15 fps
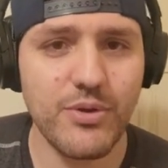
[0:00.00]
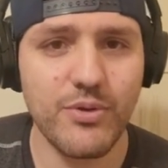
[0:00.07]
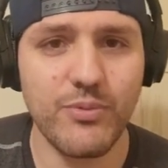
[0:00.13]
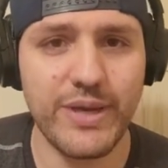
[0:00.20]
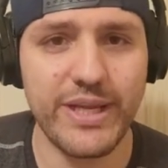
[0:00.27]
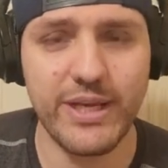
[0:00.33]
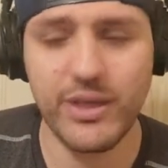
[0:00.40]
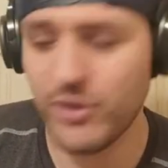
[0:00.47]

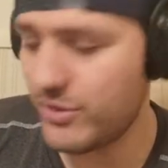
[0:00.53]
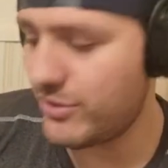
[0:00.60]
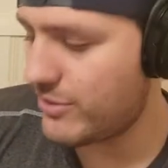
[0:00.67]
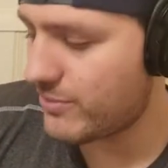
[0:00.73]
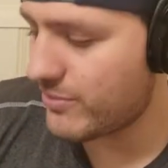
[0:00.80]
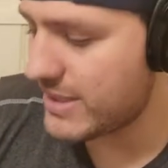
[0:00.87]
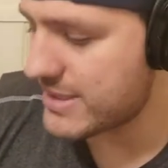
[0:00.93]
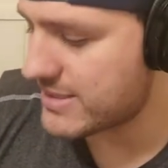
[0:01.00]
Waiting on
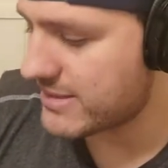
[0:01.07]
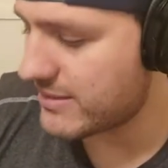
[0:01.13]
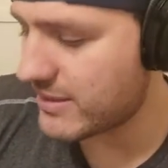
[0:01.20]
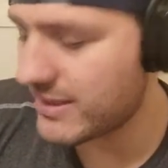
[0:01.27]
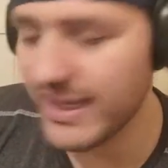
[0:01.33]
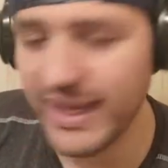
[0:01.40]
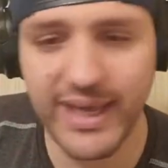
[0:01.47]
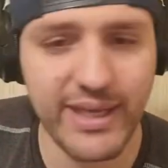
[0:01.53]
the rest of the
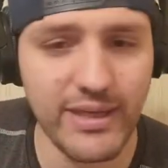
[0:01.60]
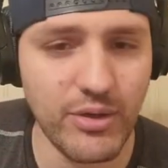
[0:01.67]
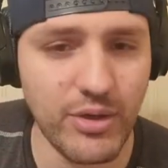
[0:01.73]
gang